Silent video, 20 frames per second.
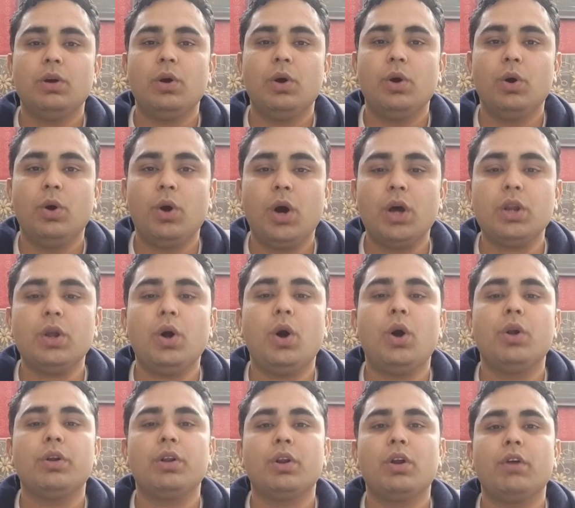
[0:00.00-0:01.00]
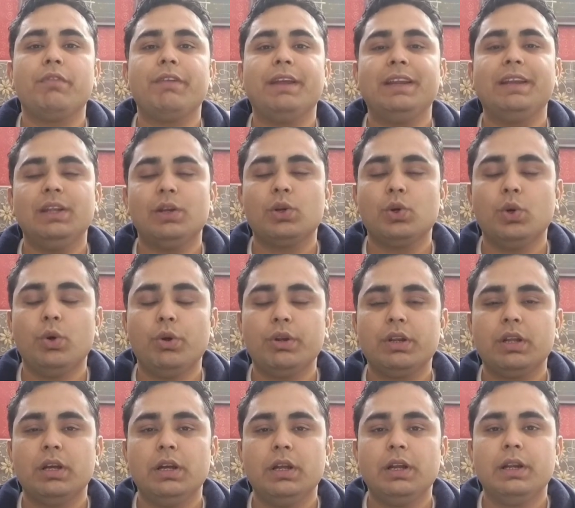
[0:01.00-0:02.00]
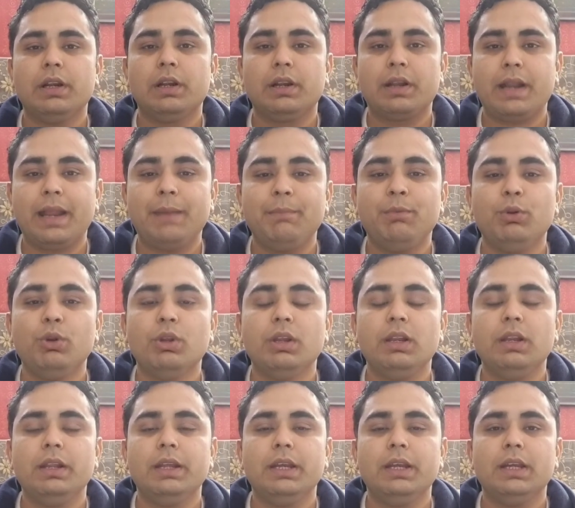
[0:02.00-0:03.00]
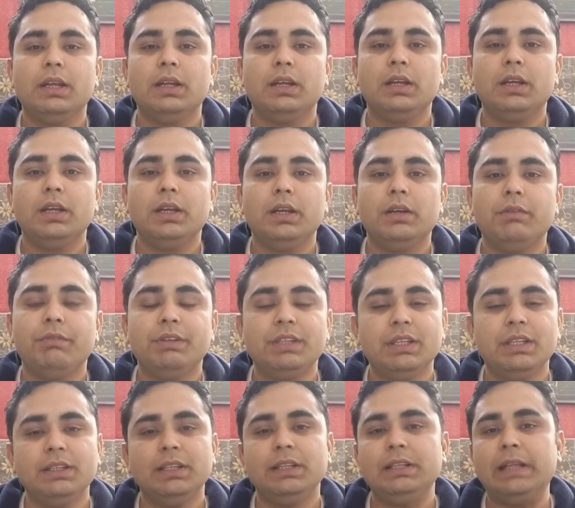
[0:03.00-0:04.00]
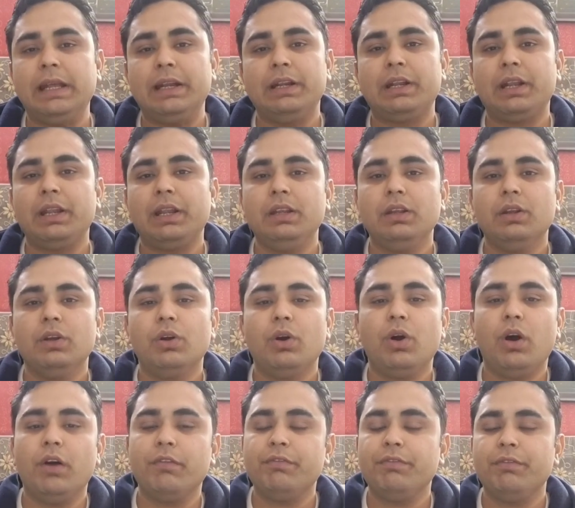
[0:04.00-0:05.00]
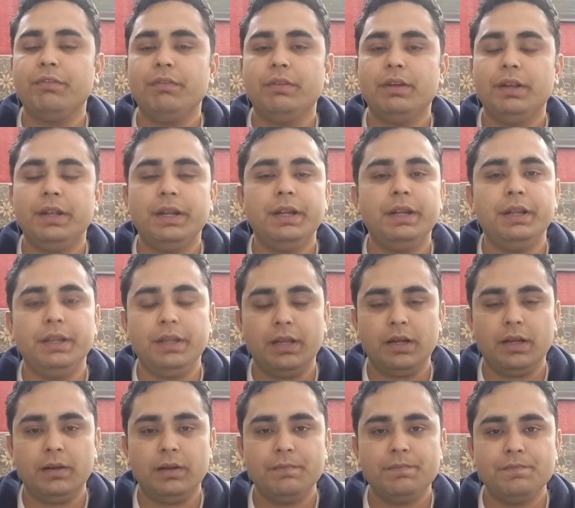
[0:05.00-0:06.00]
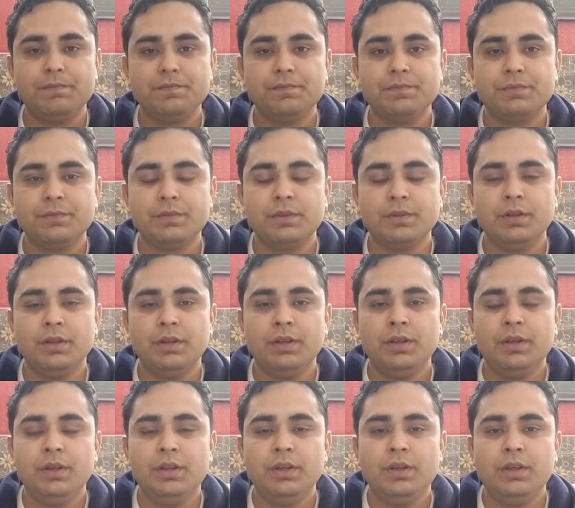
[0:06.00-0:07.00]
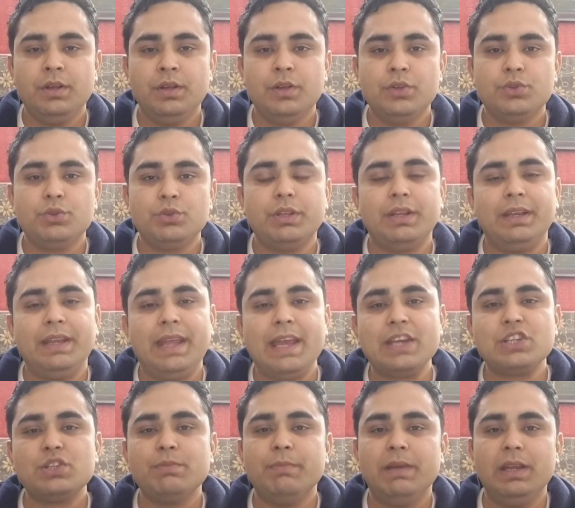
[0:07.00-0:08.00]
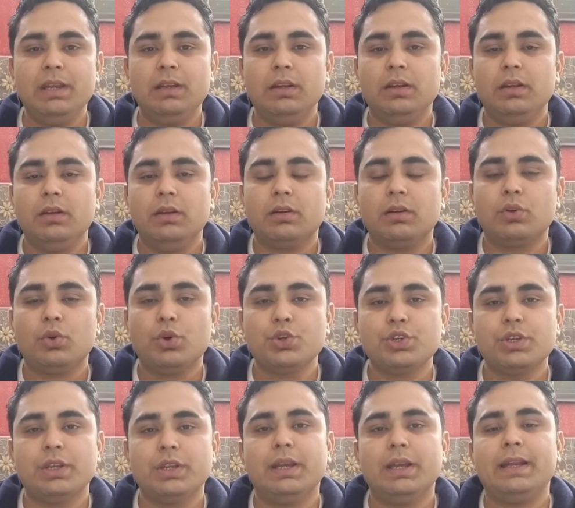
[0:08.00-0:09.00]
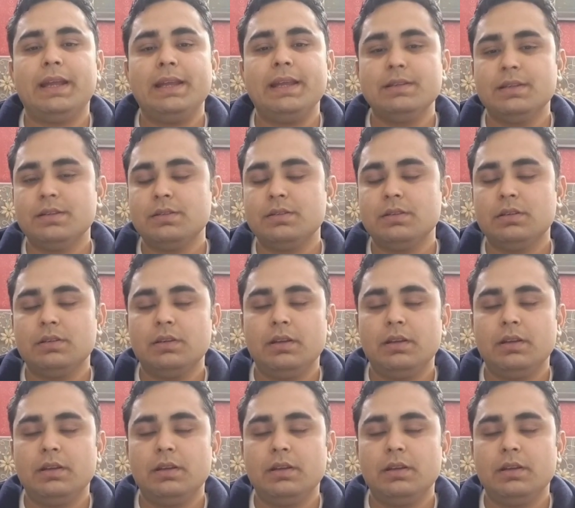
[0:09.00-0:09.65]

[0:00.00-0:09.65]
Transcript: or order of any court, tribunal within the territory of India. So the next main question arises